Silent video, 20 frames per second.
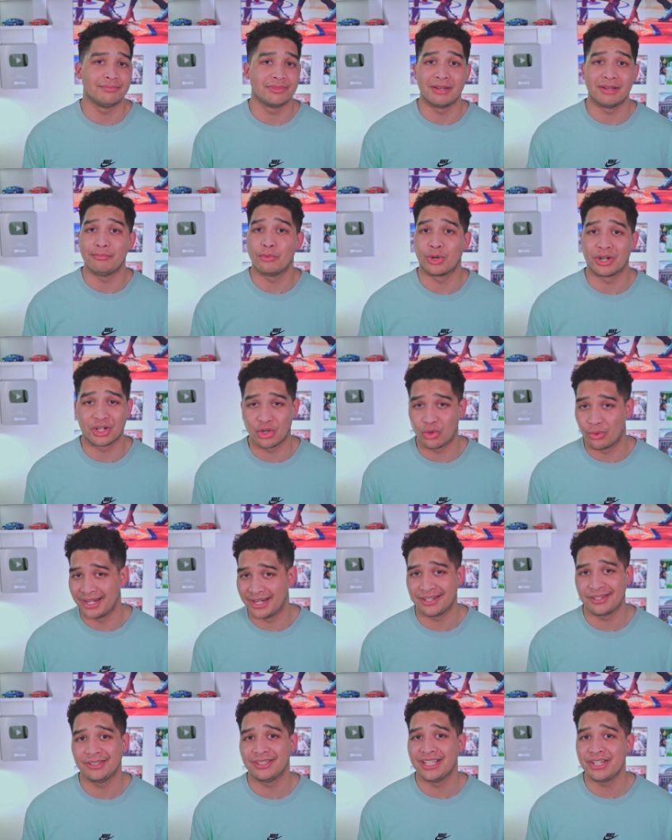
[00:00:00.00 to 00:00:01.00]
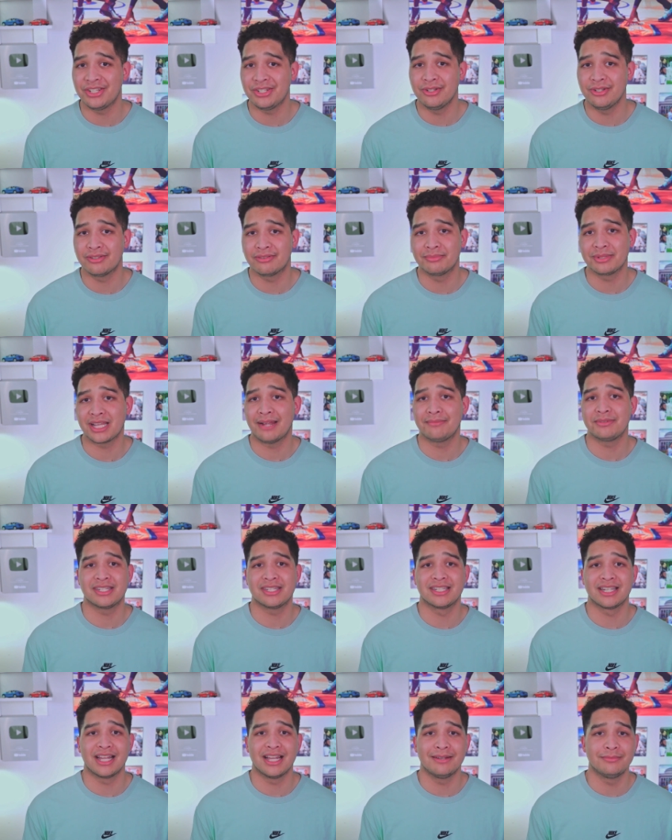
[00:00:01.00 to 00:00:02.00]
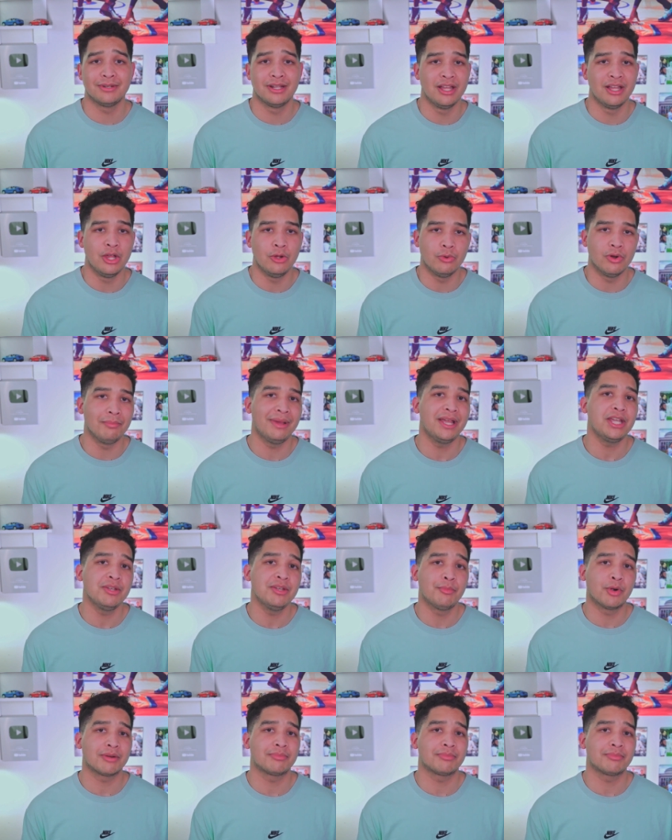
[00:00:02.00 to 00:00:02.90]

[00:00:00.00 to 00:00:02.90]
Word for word: the more critical issues from time to time will make you more